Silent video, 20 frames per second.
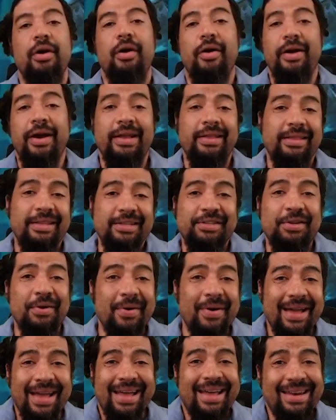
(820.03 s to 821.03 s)
All right, let's
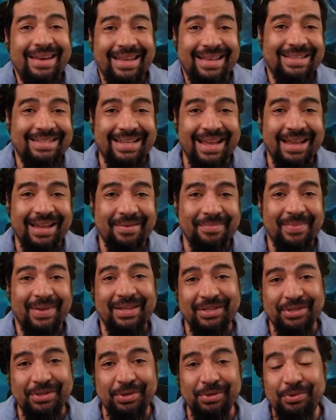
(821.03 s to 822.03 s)
go ahead and take him
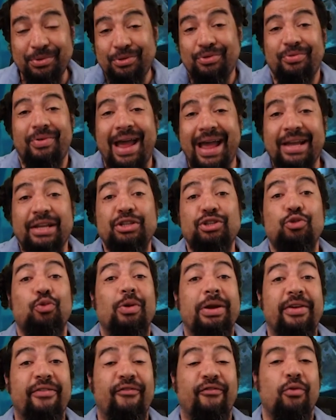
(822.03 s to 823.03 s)
into Dragon
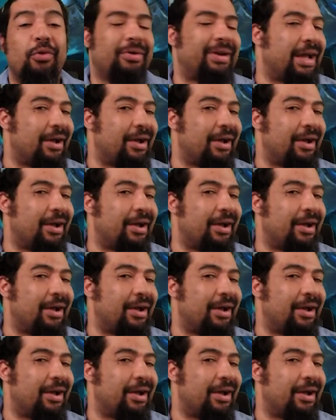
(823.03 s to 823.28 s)
24.